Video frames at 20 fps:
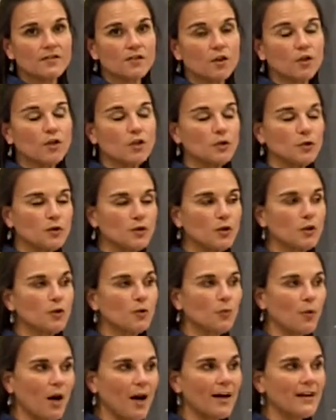so you
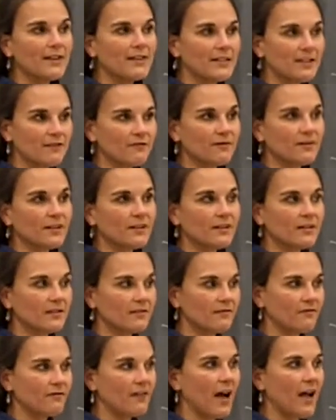do want different
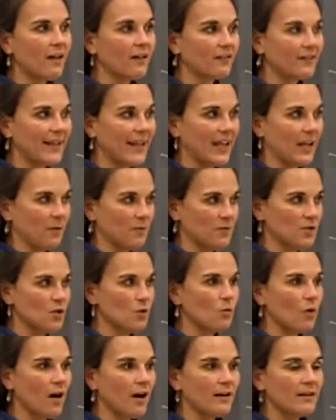file
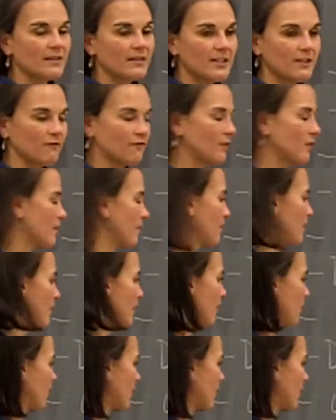names. You want different